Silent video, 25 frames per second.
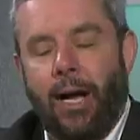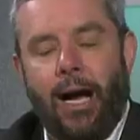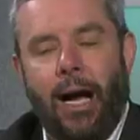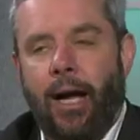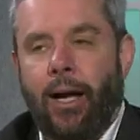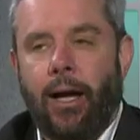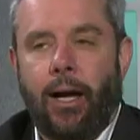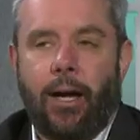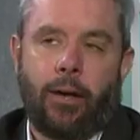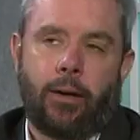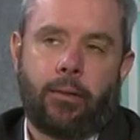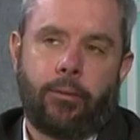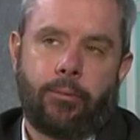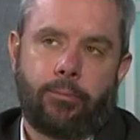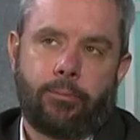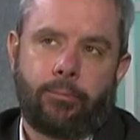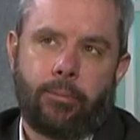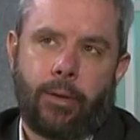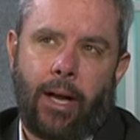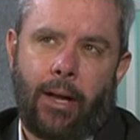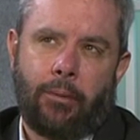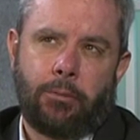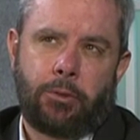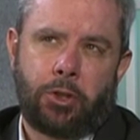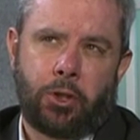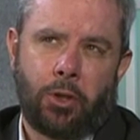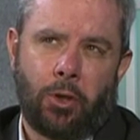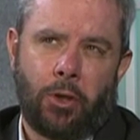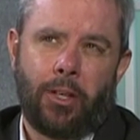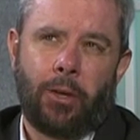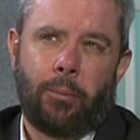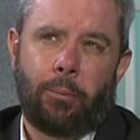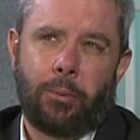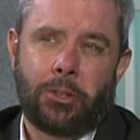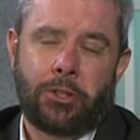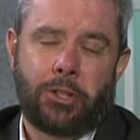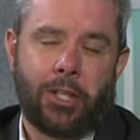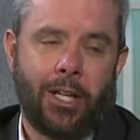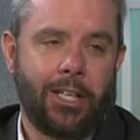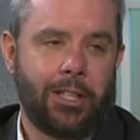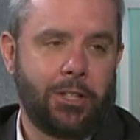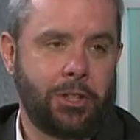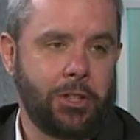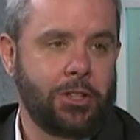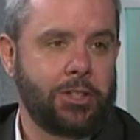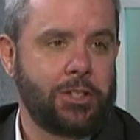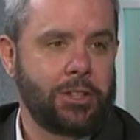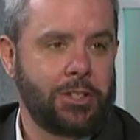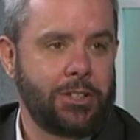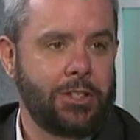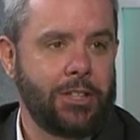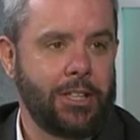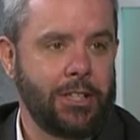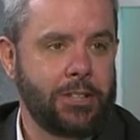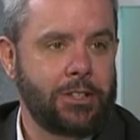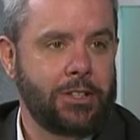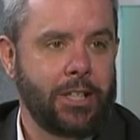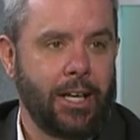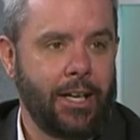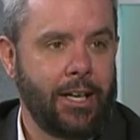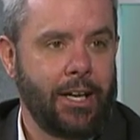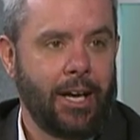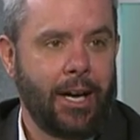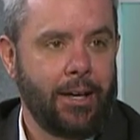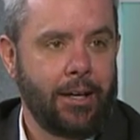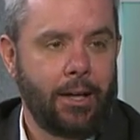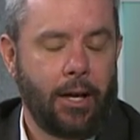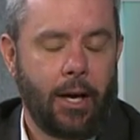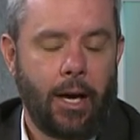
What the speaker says: I'm sure the percentages exist. It's